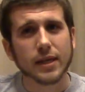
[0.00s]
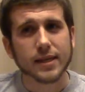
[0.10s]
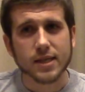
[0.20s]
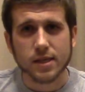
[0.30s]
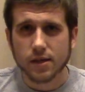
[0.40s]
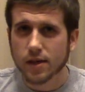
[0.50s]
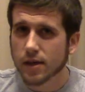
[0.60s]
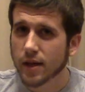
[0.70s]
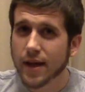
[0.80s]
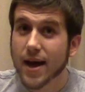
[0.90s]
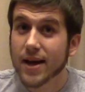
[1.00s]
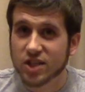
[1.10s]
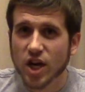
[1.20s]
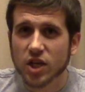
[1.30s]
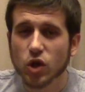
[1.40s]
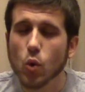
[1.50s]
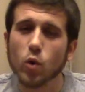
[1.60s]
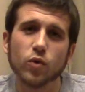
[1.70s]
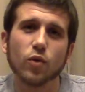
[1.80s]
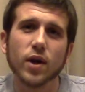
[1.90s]
That's, Josh
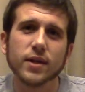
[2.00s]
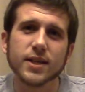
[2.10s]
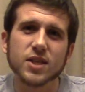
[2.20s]
Gordon, right?